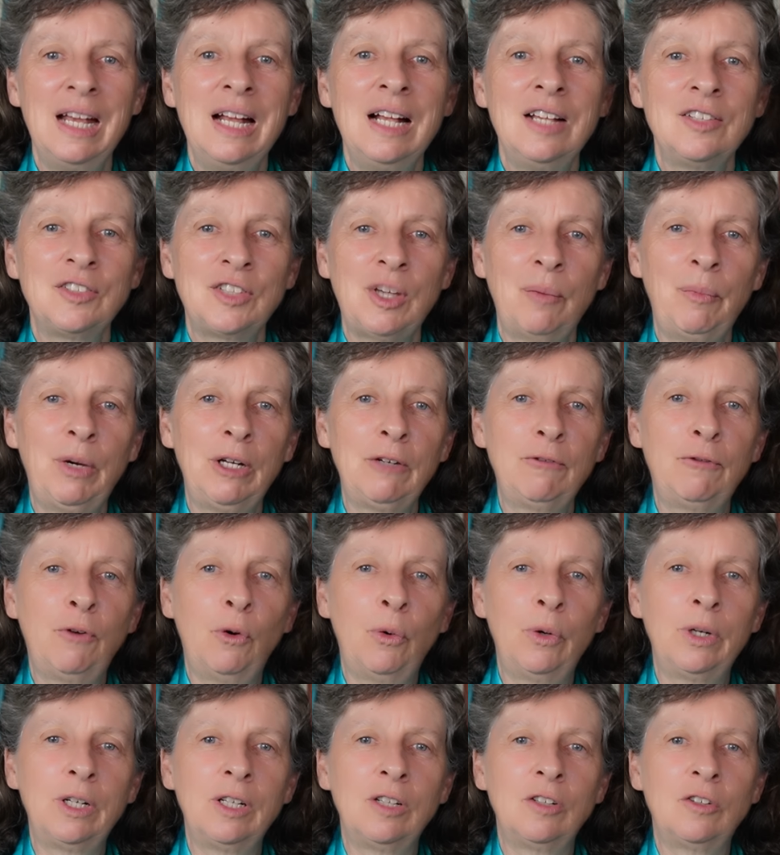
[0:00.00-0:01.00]
Someone
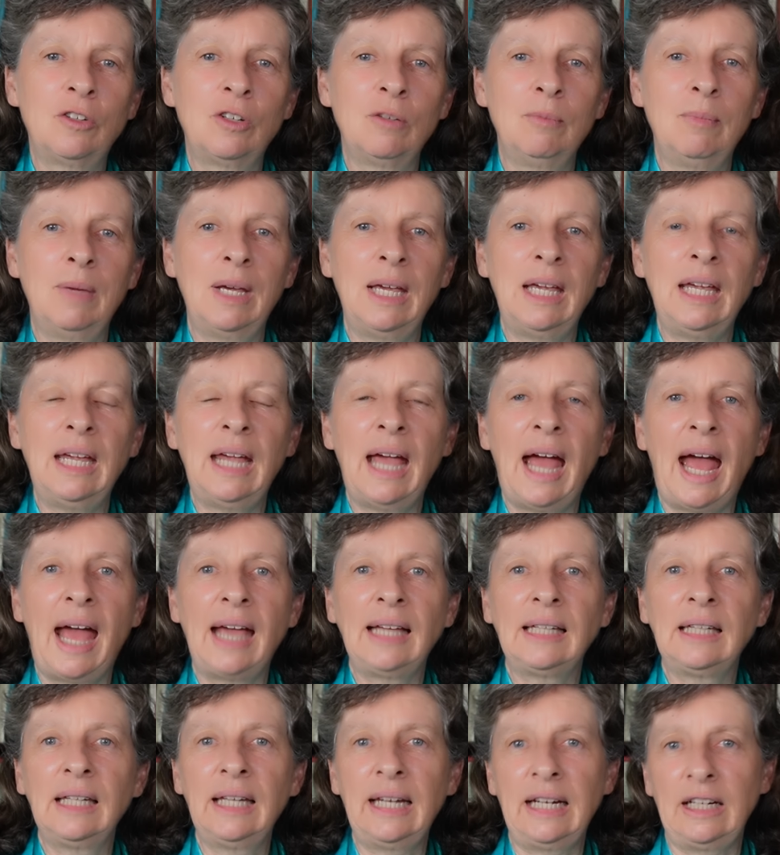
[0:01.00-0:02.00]
forwarded to me a
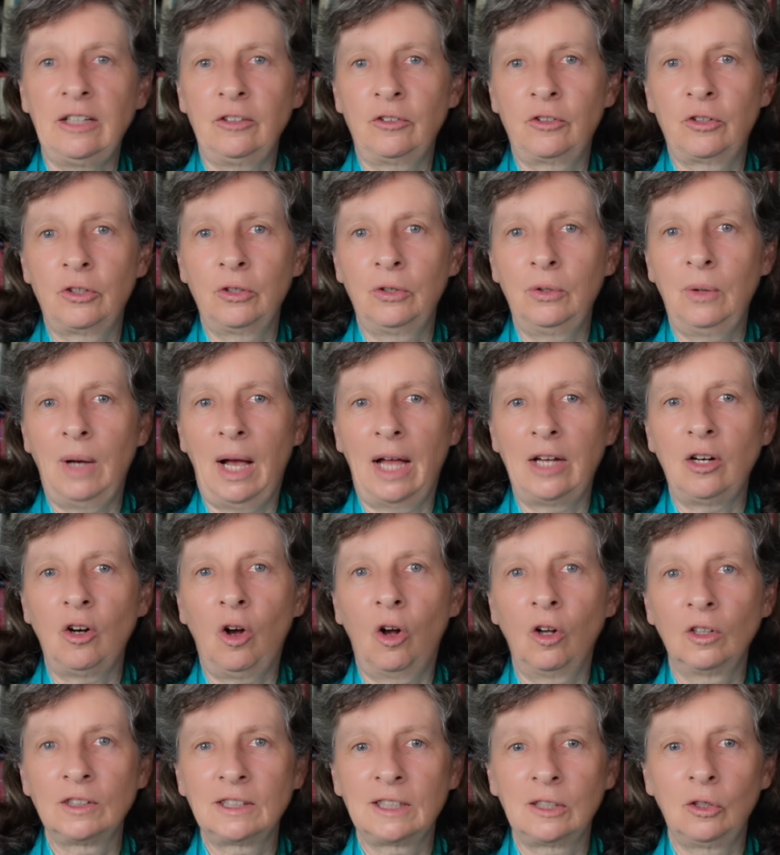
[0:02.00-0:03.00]
link to an
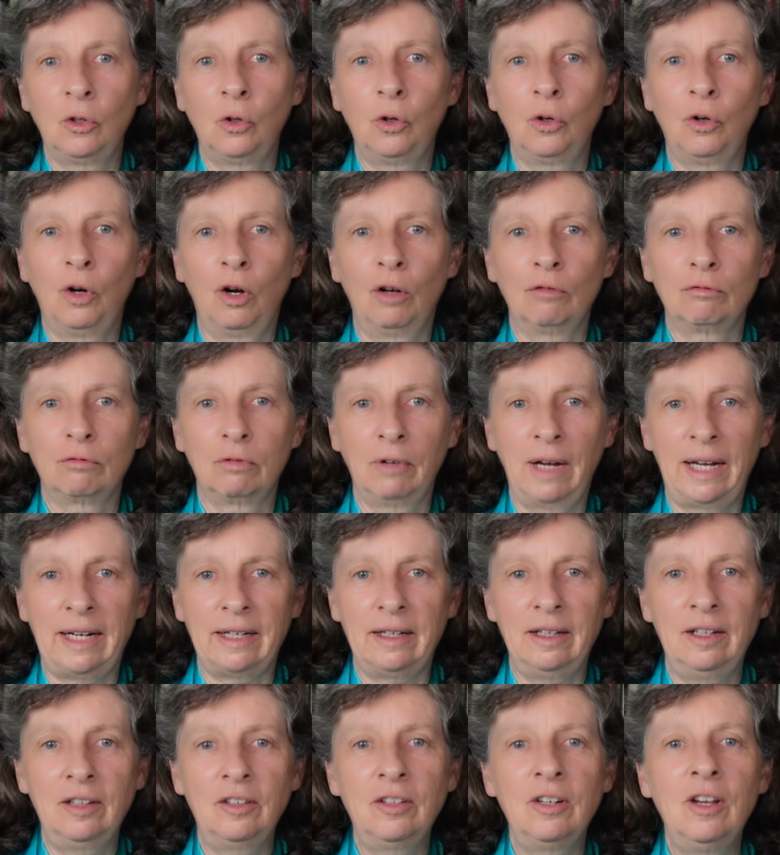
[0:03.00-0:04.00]
Auslaw
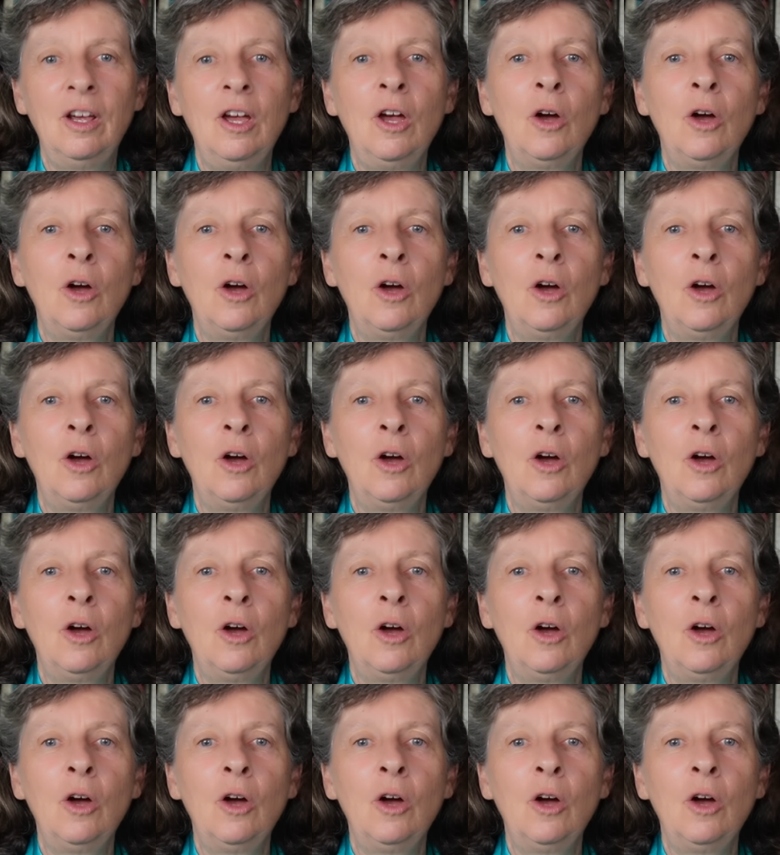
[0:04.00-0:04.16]
Reddit